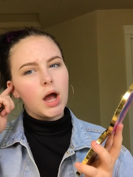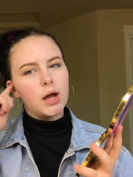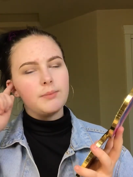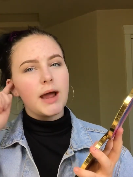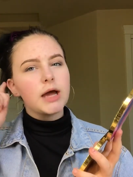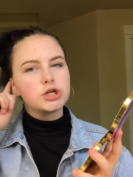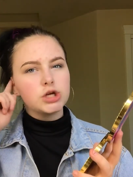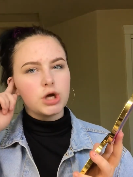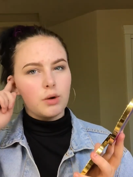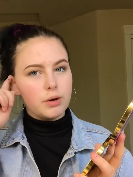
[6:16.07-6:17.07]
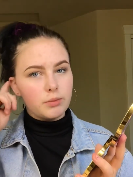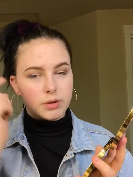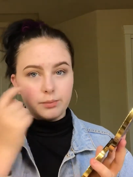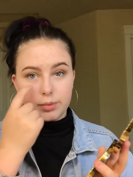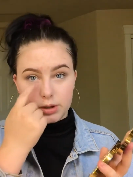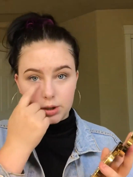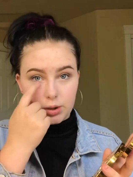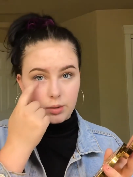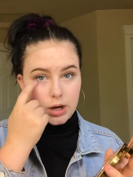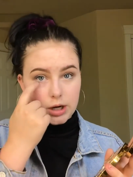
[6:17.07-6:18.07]
might actually go in with
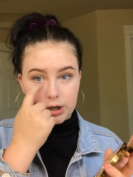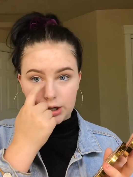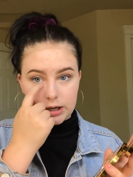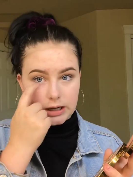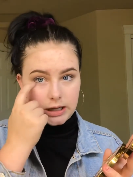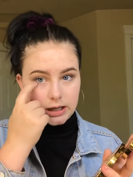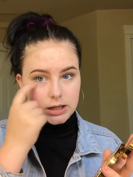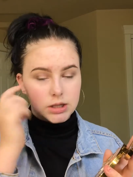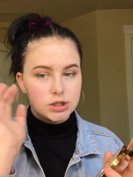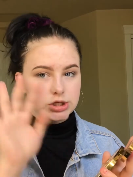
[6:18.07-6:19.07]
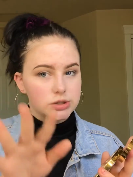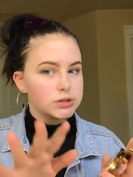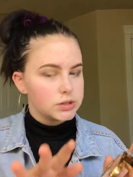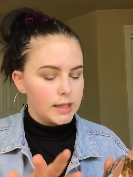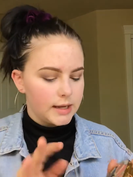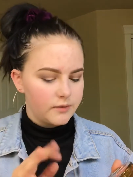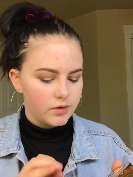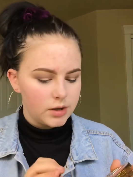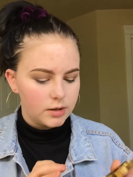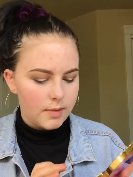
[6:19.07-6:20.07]
blue underneath, just like for
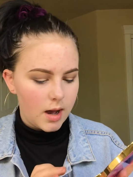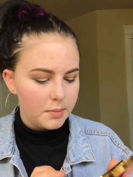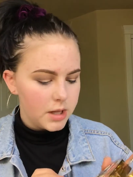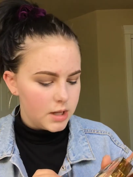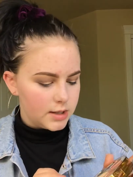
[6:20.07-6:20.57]
a little pop.